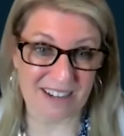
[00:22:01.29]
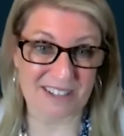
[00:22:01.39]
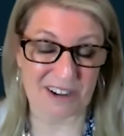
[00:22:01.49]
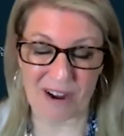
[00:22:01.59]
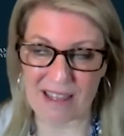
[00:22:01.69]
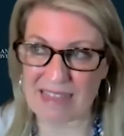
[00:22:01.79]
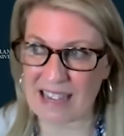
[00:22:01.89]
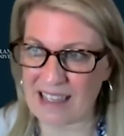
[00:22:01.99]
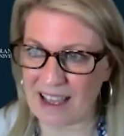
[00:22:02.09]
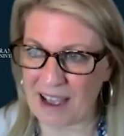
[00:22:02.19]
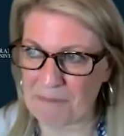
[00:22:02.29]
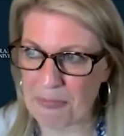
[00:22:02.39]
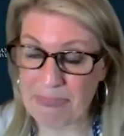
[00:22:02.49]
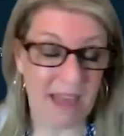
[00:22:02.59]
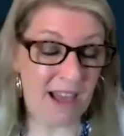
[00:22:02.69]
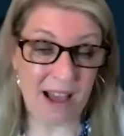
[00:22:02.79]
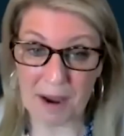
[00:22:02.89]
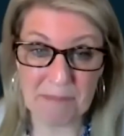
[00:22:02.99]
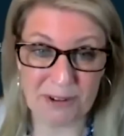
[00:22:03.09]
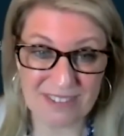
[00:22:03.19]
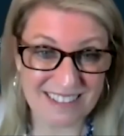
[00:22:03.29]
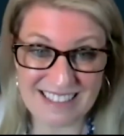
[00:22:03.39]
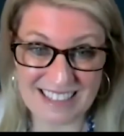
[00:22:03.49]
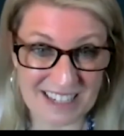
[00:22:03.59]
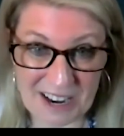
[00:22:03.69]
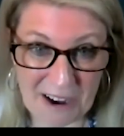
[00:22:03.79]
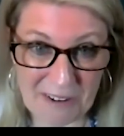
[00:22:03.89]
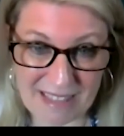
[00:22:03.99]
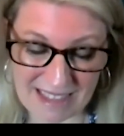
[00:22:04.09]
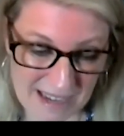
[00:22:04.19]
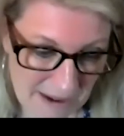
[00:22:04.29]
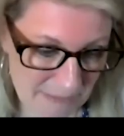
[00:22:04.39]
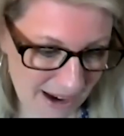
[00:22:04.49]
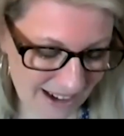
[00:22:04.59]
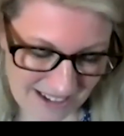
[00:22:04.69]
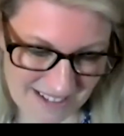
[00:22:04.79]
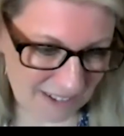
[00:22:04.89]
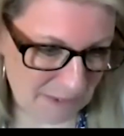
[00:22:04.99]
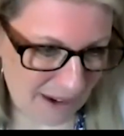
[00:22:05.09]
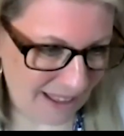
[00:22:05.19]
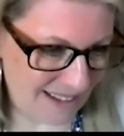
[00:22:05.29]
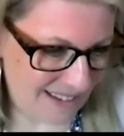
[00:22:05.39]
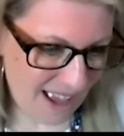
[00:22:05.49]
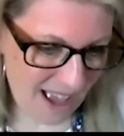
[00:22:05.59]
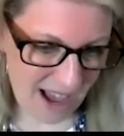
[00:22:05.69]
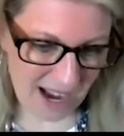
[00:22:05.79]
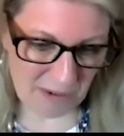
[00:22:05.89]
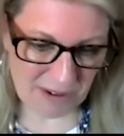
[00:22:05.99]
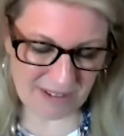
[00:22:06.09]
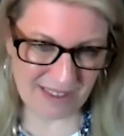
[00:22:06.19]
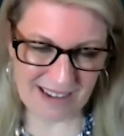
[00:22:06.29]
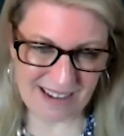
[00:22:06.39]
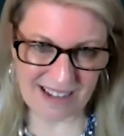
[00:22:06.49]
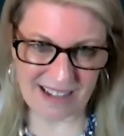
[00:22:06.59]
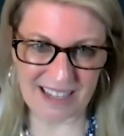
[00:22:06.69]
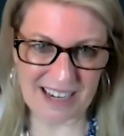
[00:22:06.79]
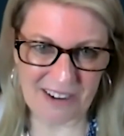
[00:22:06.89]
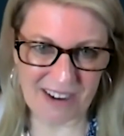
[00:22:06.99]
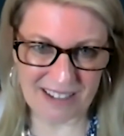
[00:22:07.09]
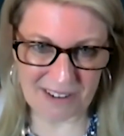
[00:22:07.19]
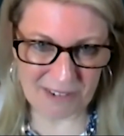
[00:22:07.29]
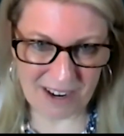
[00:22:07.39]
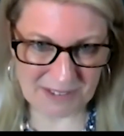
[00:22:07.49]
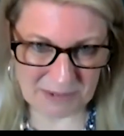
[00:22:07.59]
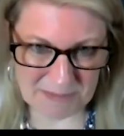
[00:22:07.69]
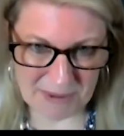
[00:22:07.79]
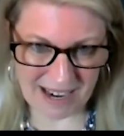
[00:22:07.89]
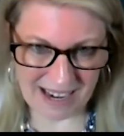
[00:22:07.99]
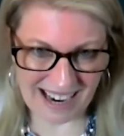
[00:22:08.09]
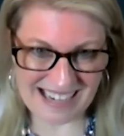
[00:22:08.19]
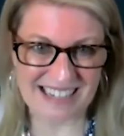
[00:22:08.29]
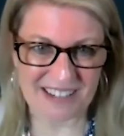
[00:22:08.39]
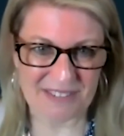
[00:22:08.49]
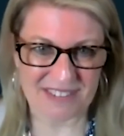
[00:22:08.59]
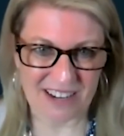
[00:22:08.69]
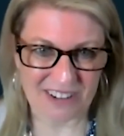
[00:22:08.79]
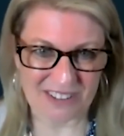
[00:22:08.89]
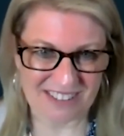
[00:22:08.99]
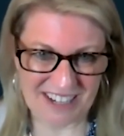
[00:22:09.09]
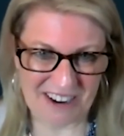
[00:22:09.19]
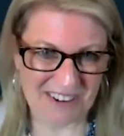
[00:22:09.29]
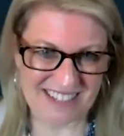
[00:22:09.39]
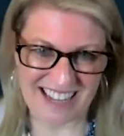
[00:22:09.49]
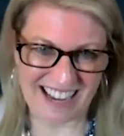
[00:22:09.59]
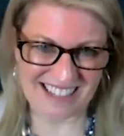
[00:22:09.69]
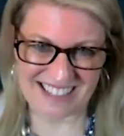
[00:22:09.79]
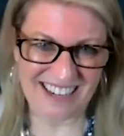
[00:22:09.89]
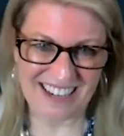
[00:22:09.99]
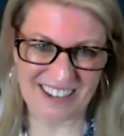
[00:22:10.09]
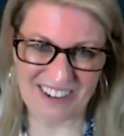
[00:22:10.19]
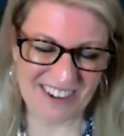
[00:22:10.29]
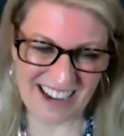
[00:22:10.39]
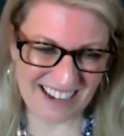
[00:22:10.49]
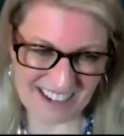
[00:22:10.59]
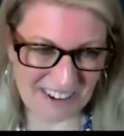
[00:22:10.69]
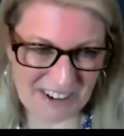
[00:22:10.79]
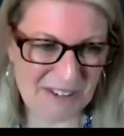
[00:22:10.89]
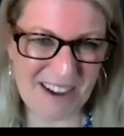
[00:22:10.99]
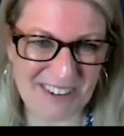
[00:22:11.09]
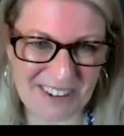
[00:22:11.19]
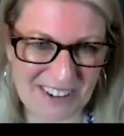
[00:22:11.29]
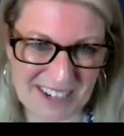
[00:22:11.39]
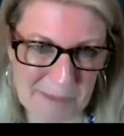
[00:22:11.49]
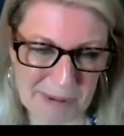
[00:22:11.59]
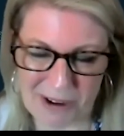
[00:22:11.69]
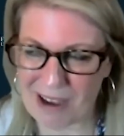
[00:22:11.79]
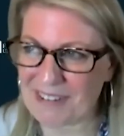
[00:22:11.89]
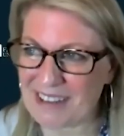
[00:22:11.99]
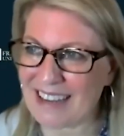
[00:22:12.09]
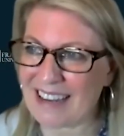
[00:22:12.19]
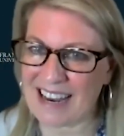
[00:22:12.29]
And so I think I personally didn't know. I think I tell everybody this, I always think Glenn Ross was my idea of sales. It's that you're not, you haven't earned a cup of coffee yet.